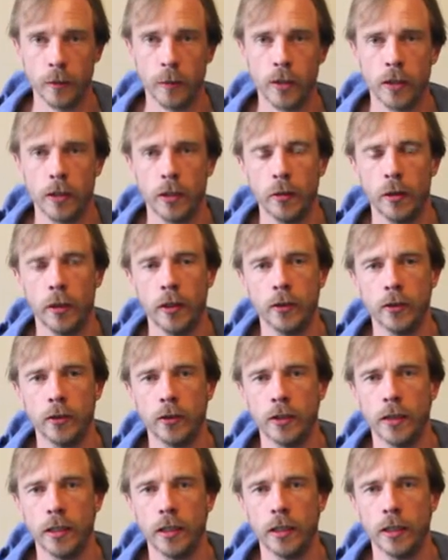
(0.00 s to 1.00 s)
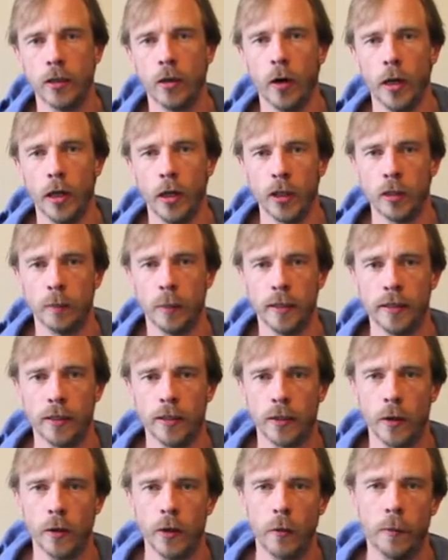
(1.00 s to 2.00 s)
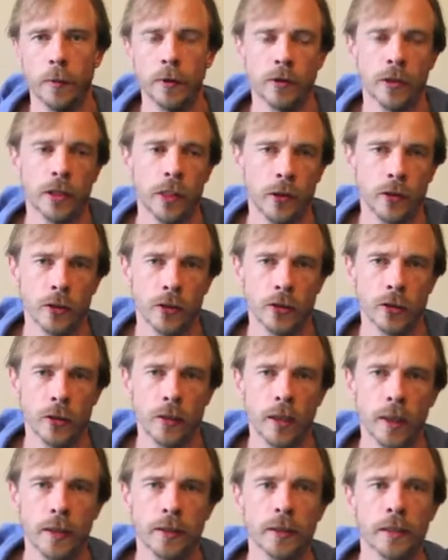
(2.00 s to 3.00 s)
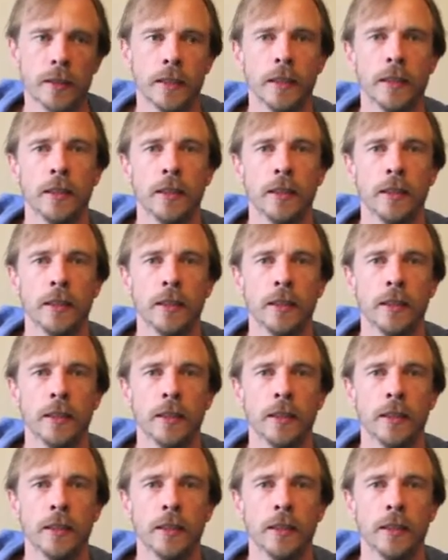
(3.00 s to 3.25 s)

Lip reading: especially, quite used to seeing quite large paintings going up, so they understood that.